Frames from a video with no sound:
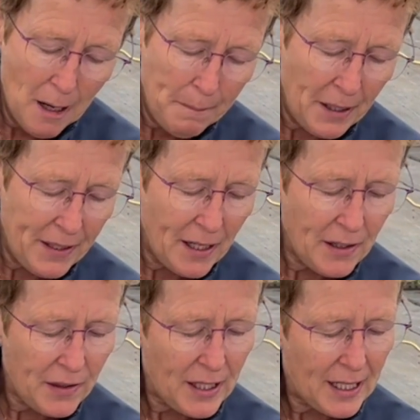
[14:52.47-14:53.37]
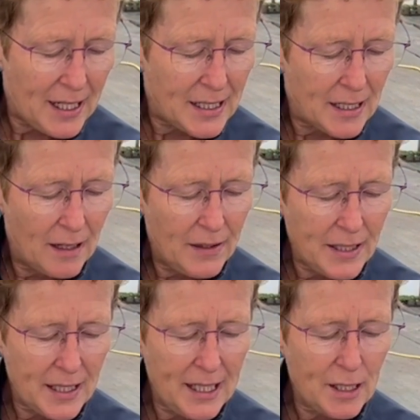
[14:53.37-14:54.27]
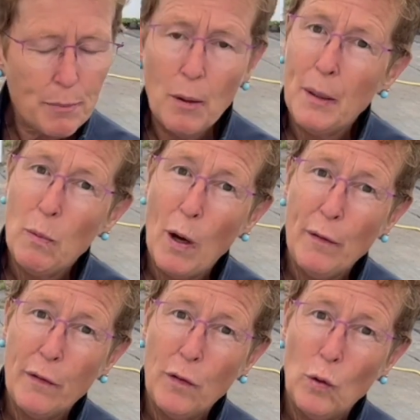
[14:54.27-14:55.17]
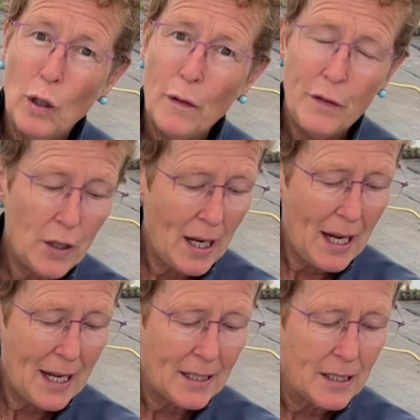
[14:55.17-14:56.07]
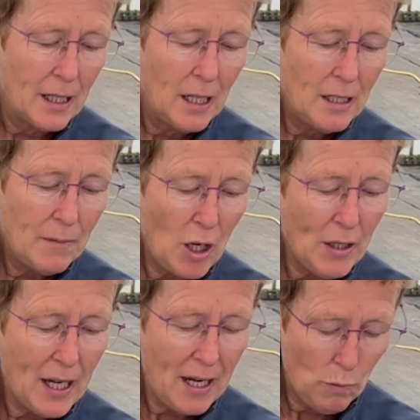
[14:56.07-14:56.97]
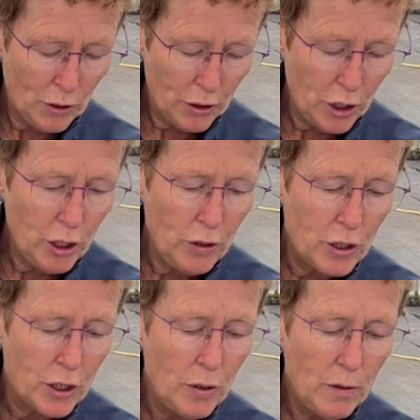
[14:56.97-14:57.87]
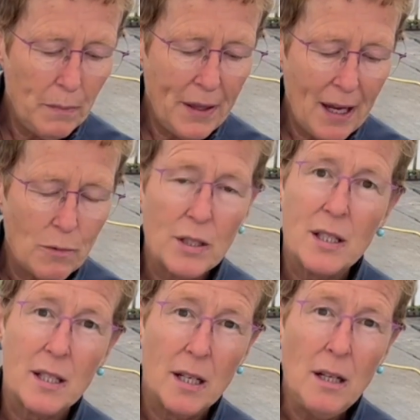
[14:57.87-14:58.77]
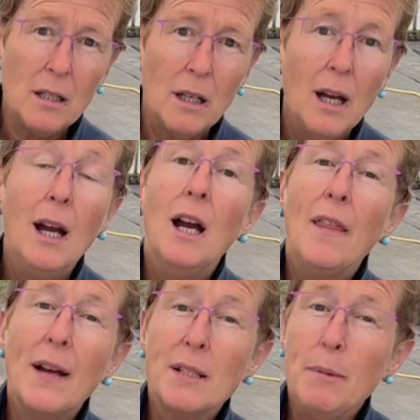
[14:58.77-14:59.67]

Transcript: But the other thing is, the seeds probably won't fall off your hand. Okay, one or two do, but that one's stuck. That's